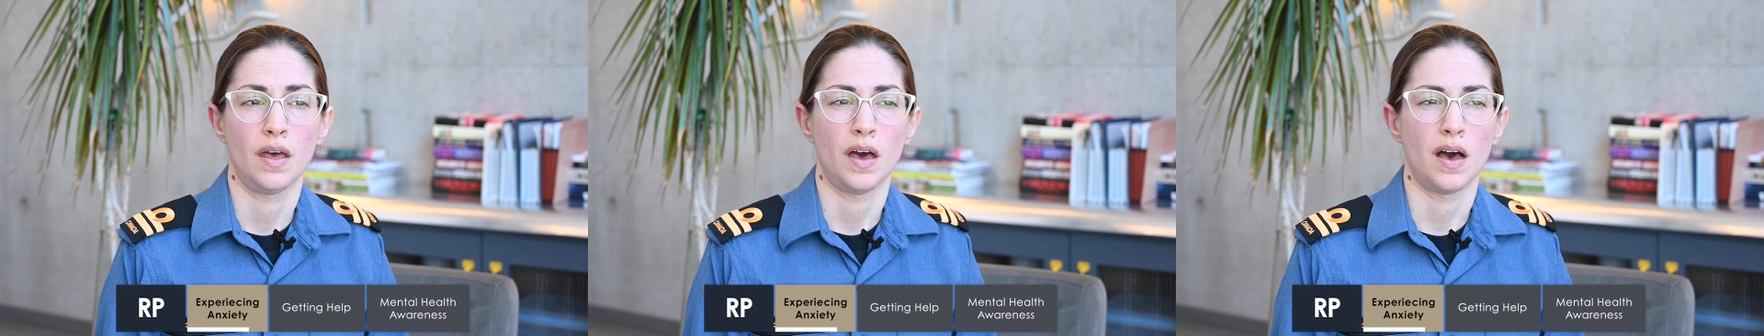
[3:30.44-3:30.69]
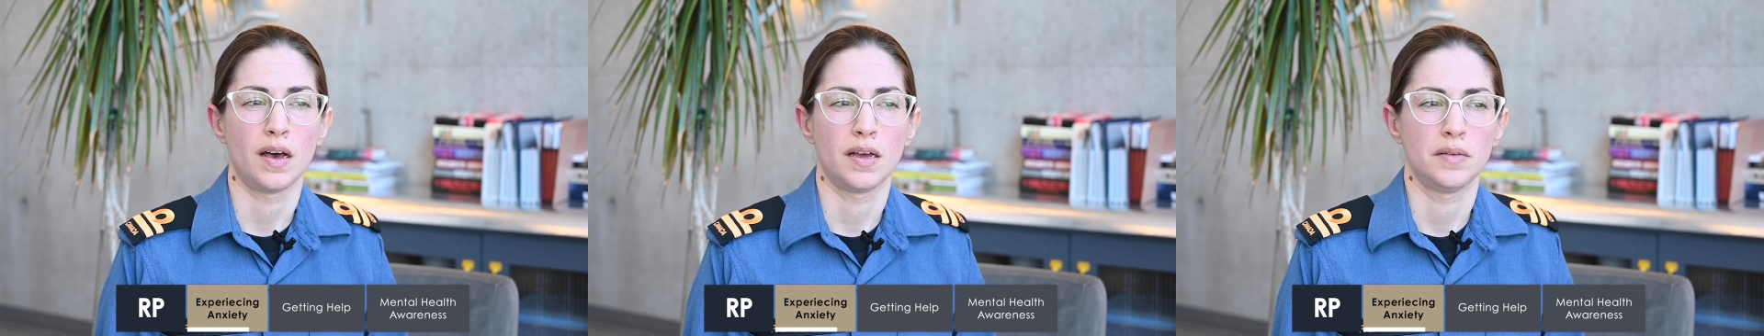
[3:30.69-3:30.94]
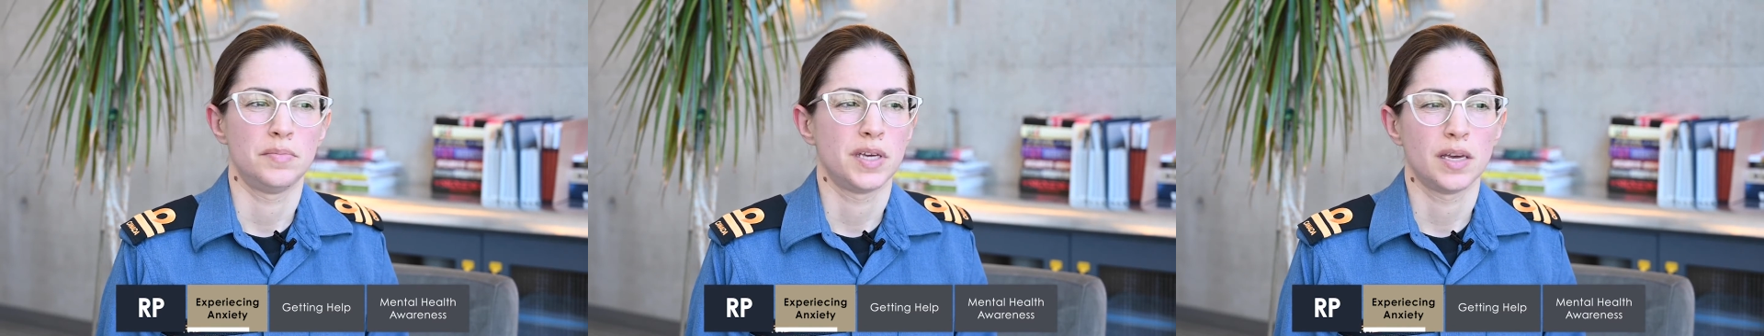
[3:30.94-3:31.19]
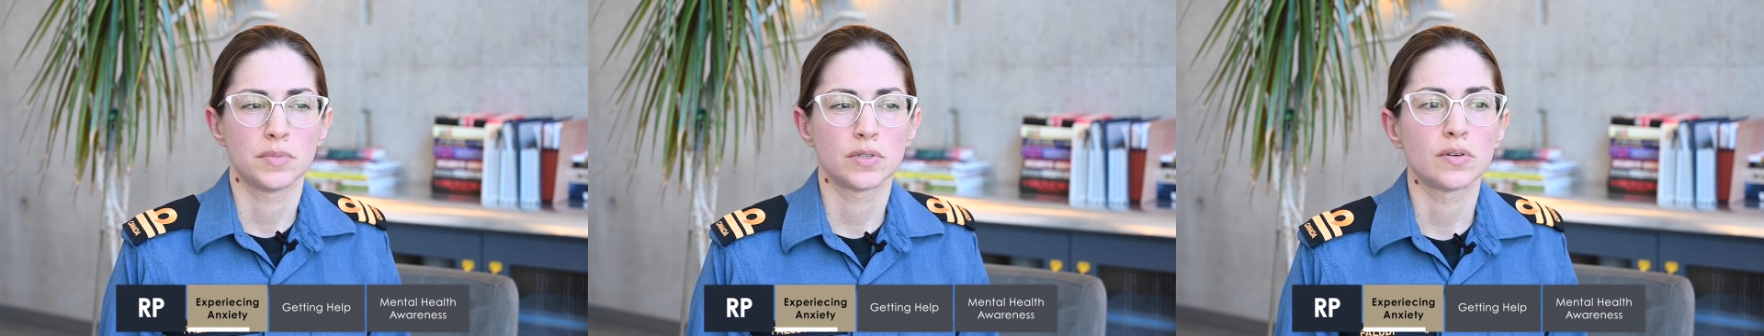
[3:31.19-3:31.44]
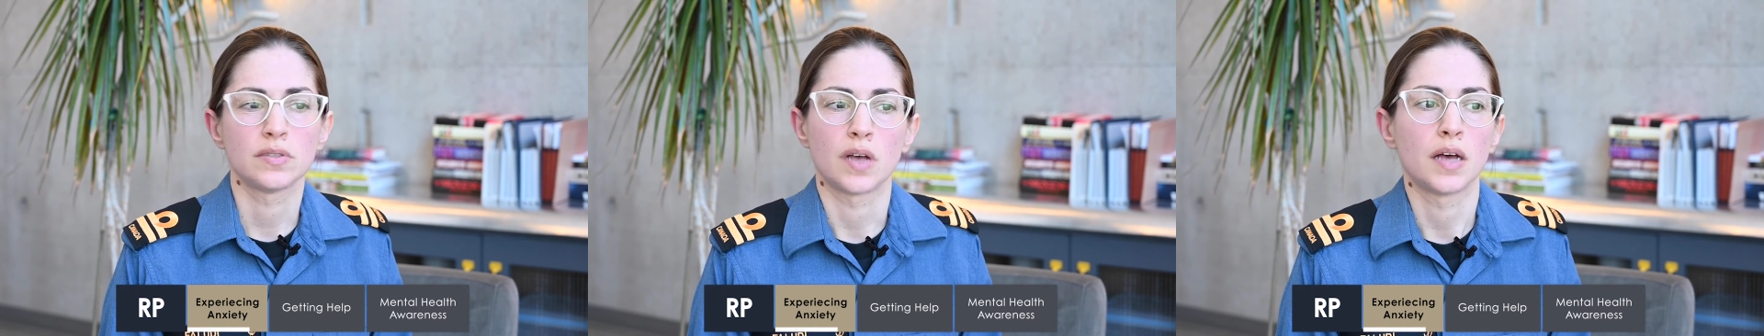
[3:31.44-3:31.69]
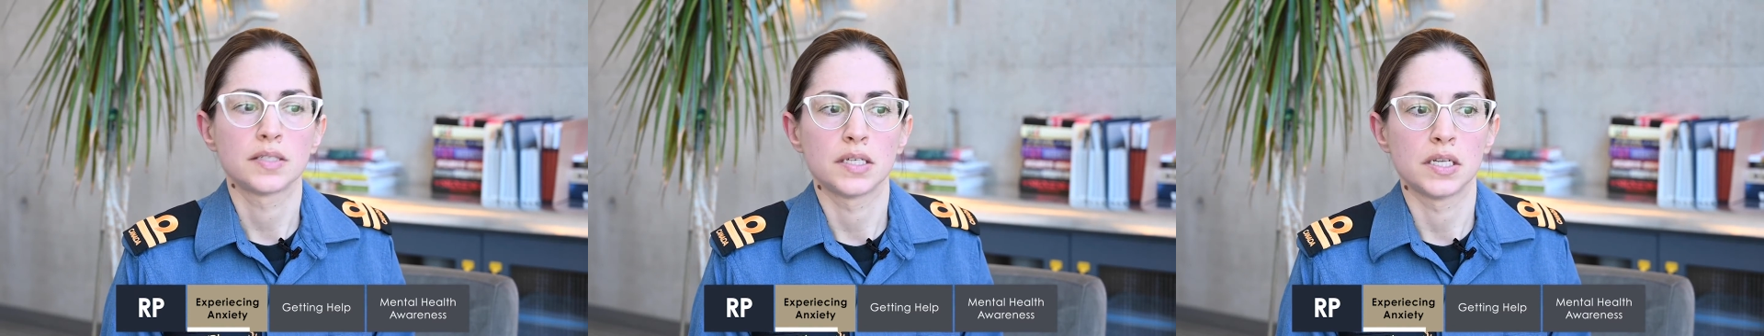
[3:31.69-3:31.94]
I became so
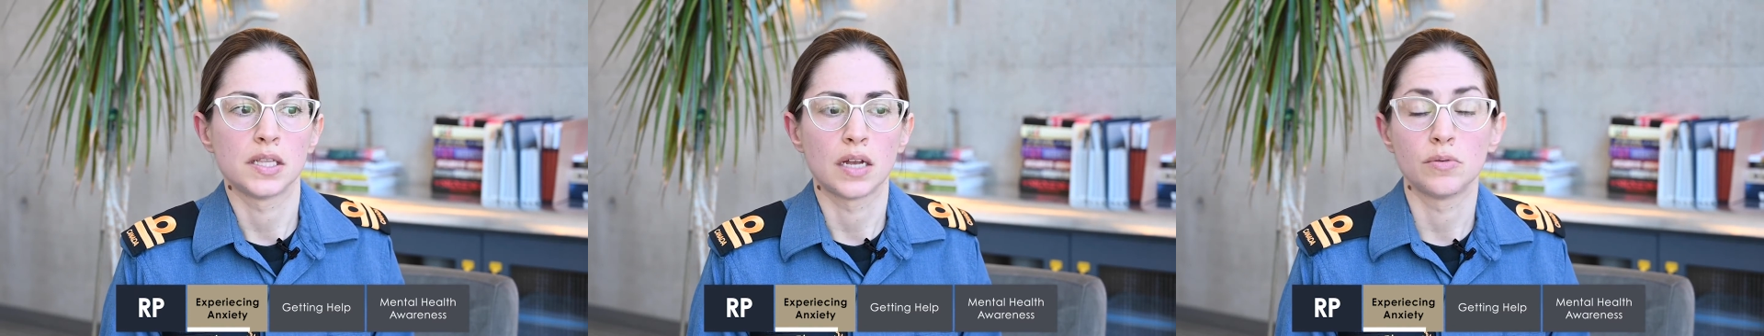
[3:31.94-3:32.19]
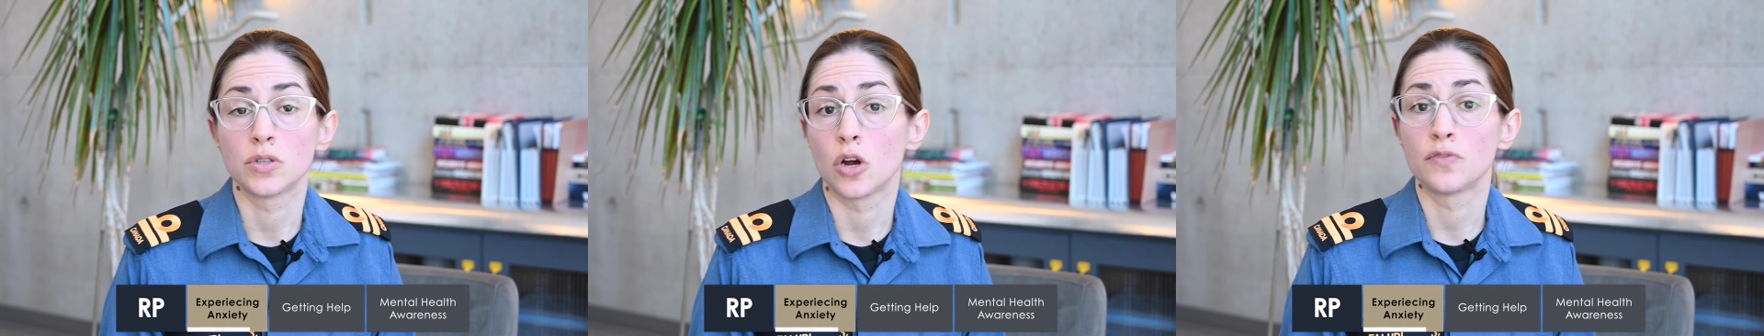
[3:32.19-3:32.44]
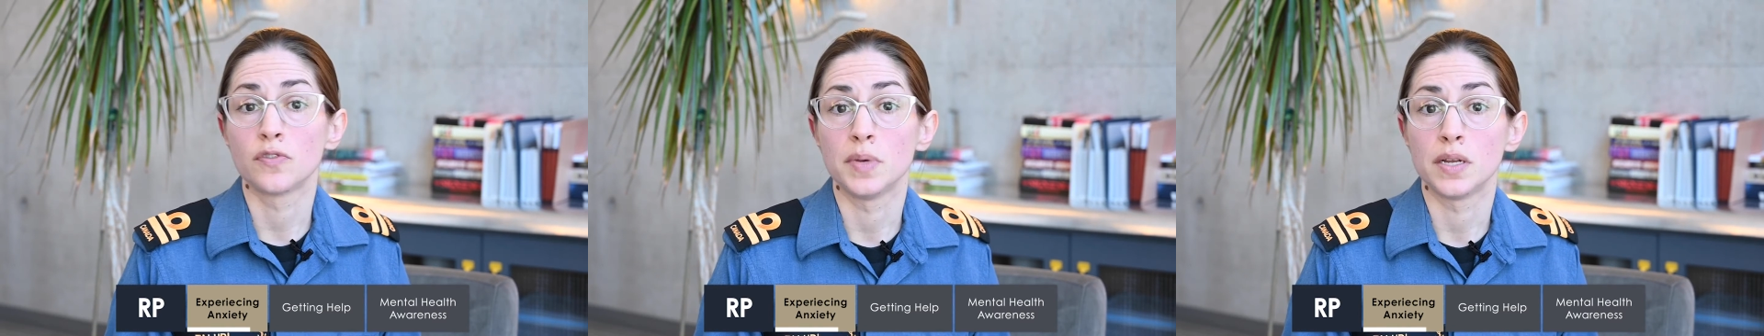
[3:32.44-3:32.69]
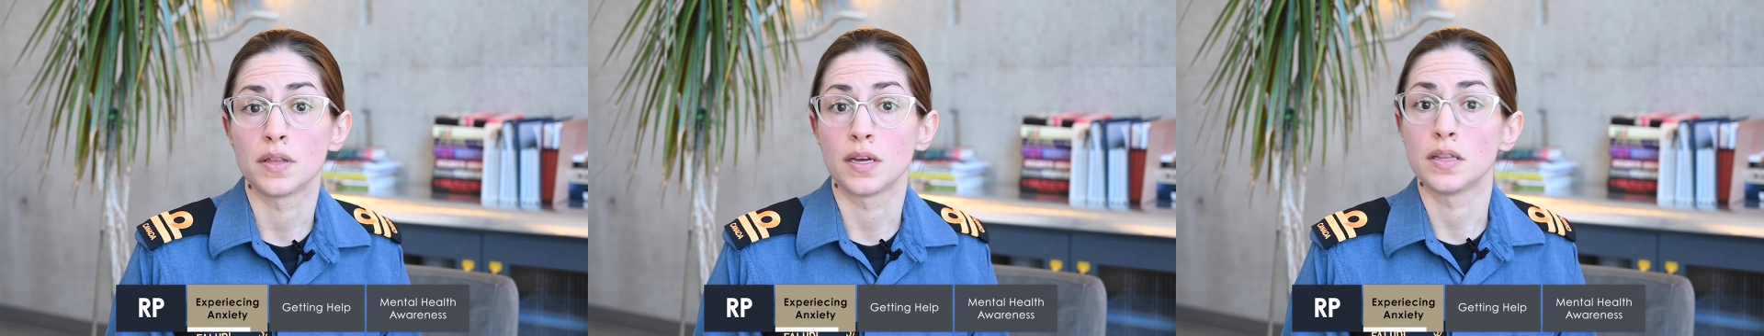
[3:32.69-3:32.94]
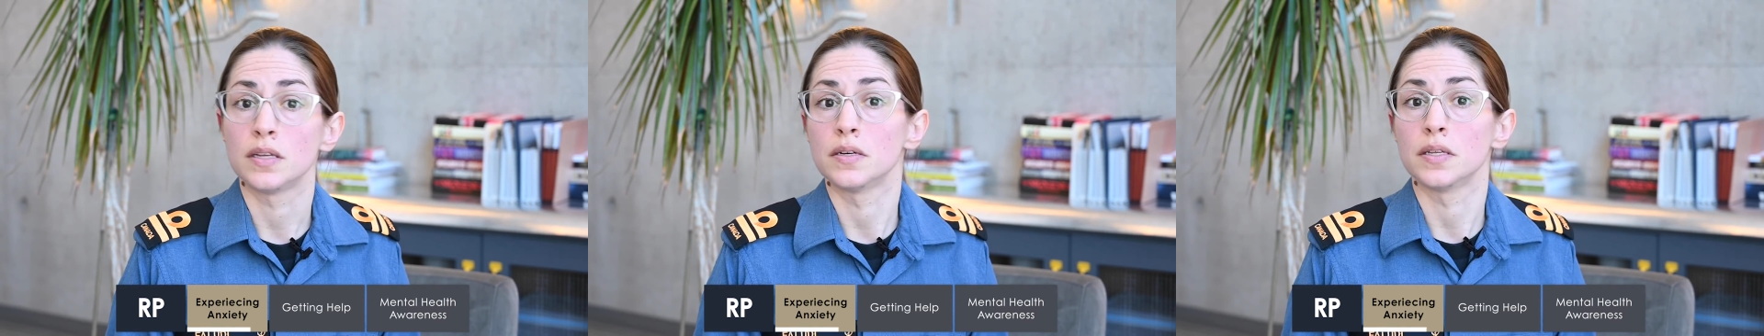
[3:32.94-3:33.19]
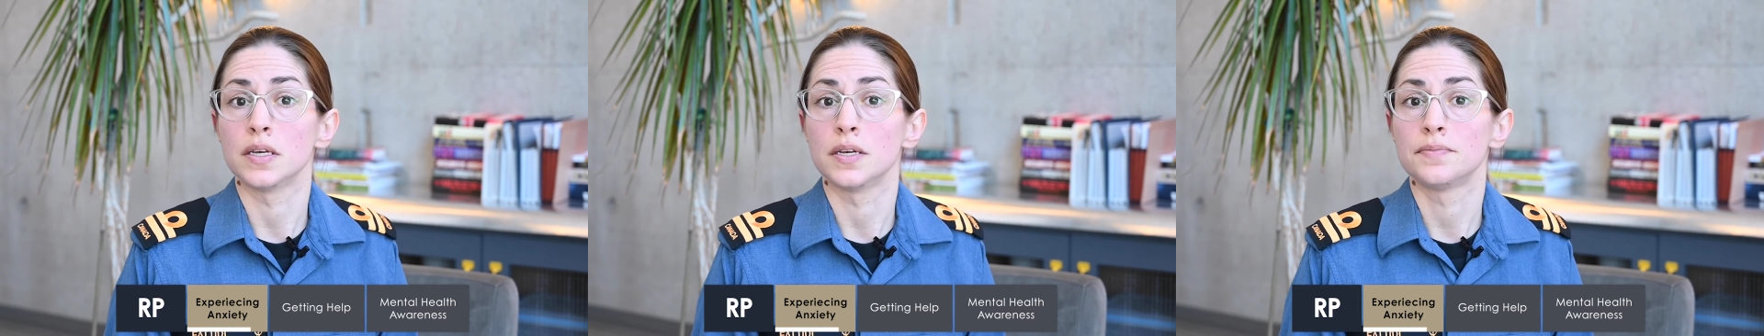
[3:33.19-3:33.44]
exhausted that it was hard for me to think clearly.